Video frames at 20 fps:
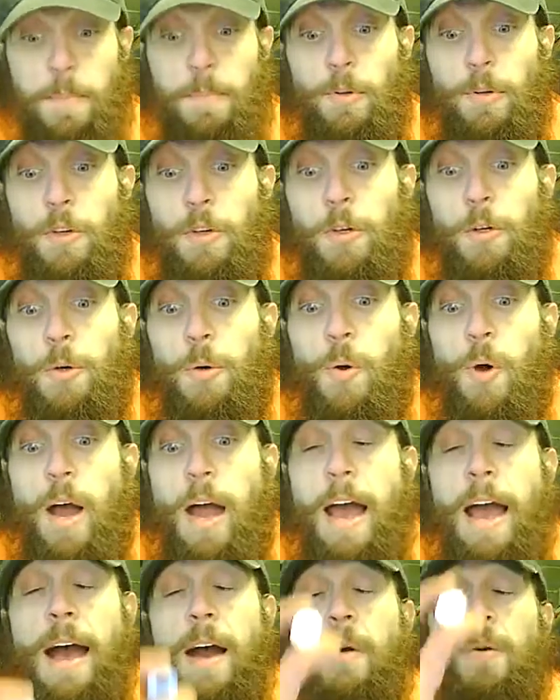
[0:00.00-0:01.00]
of people do,
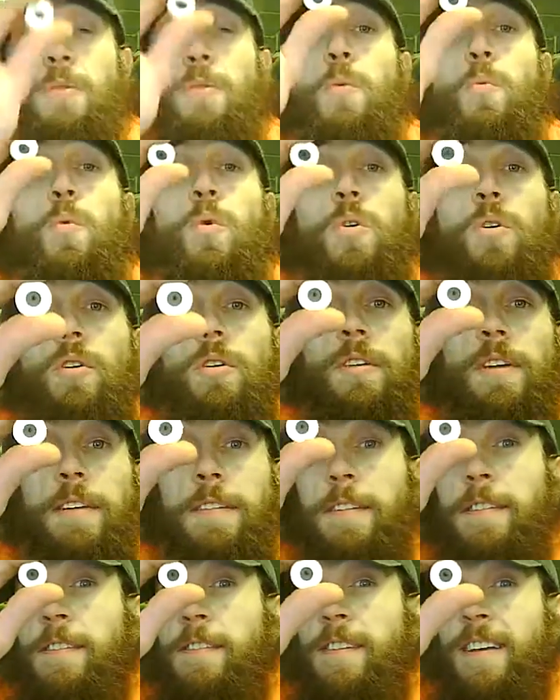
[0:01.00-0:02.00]
how in the world,
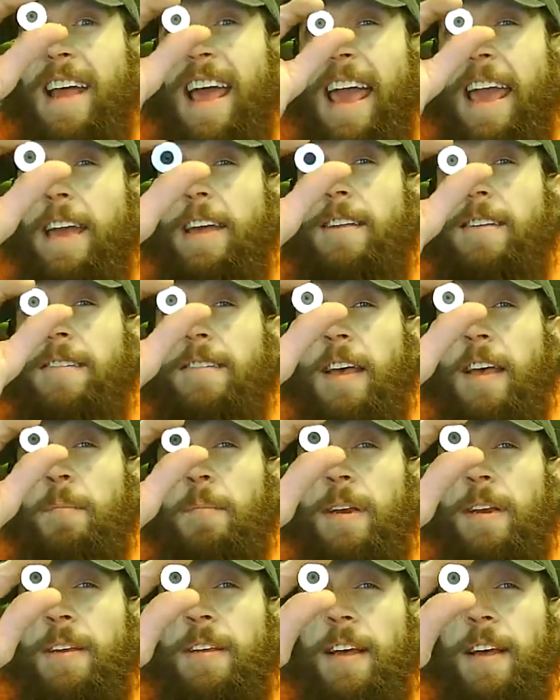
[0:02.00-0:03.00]
because this is an eight
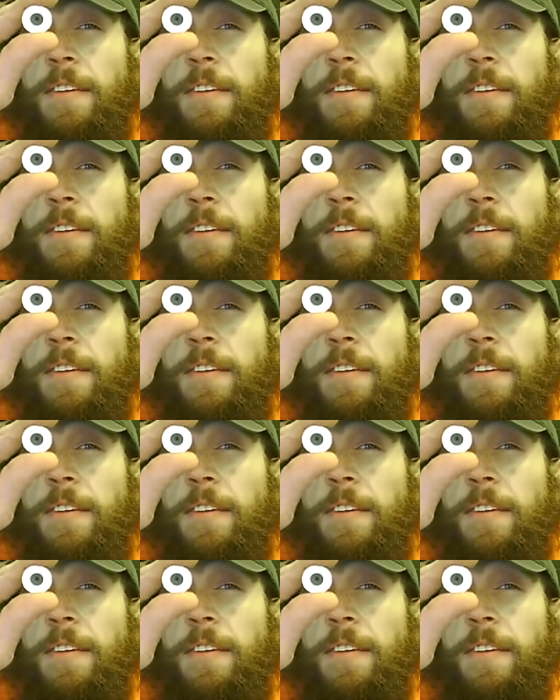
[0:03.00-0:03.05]
segment